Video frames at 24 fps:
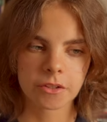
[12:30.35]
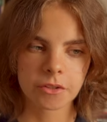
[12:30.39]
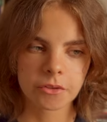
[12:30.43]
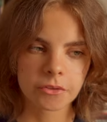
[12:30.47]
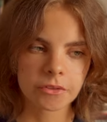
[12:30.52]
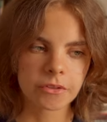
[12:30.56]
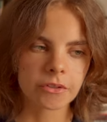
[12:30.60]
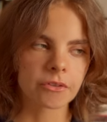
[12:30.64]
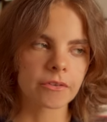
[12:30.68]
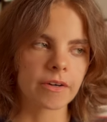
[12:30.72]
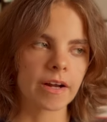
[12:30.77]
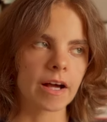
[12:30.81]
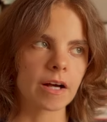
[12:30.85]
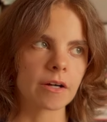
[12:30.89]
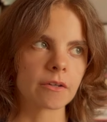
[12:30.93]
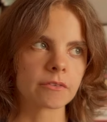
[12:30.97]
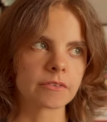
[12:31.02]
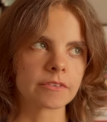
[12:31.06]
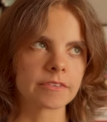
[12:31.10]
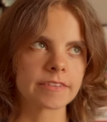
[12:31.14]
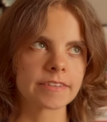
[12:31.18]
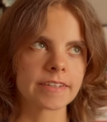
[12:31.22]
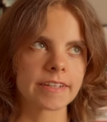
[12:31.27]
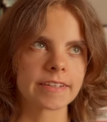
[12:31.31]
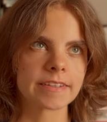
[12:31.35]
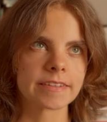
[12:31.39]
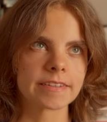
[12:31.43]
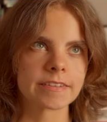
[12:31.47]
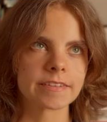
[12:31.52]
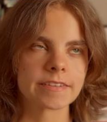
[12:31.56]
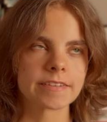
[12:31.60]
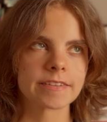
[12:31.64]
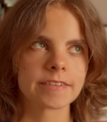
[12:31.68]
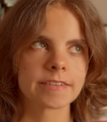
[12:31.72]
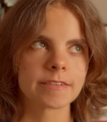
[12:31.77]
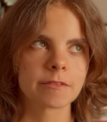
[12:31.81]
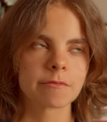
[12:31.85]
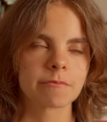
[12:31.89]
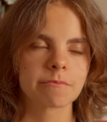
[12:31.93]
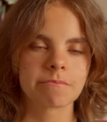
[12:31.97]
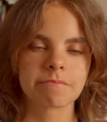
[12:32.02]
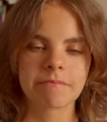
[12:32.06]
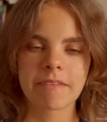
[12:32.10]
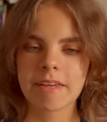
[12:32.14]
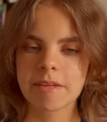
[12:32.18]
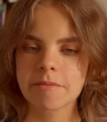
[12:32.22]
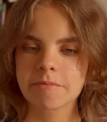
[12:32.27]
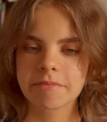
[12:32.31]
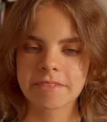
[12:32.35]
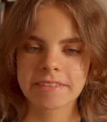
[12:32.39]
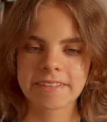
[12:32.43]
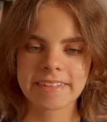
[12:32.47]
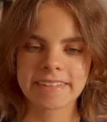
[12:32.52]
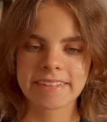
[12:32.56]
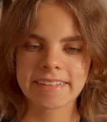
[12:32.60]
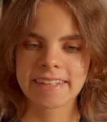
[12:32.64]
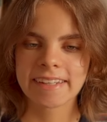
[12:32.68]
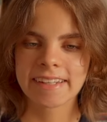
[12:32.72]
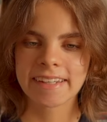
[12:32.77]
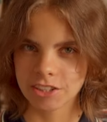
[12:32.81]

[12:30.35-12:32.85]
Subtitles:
look around, and maybe,